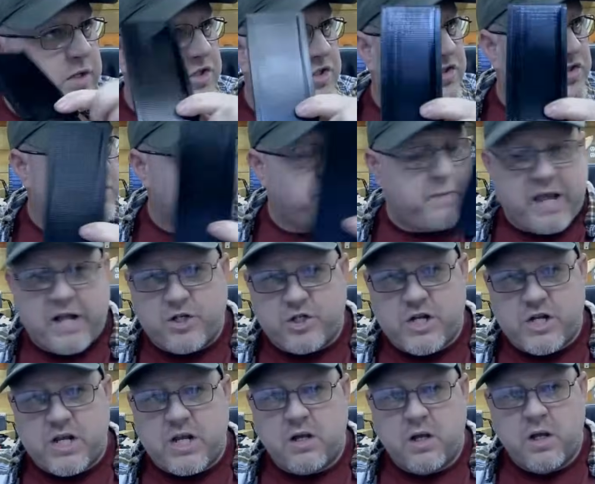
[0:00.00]
is
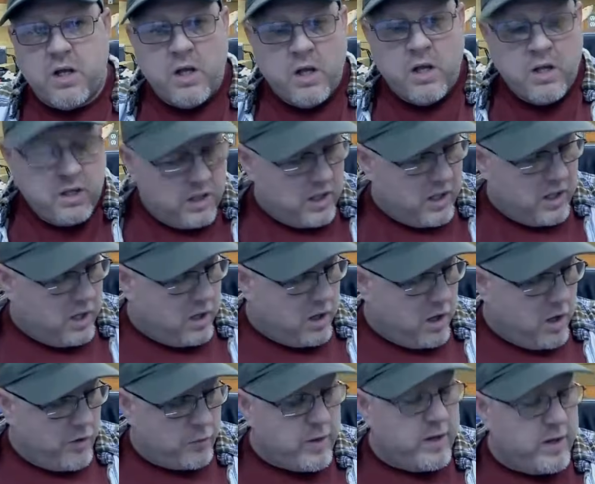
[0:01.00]
PETG.
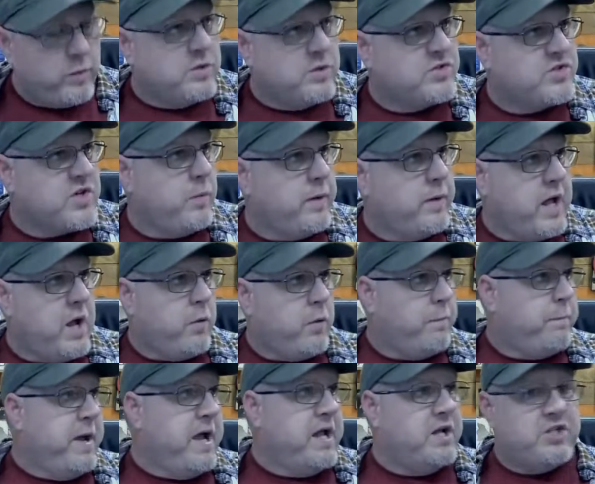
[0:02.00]
All the red ones that went out were
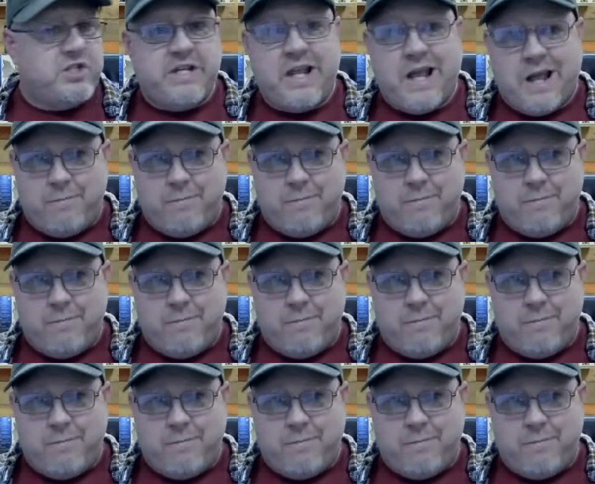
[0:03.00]
PETG.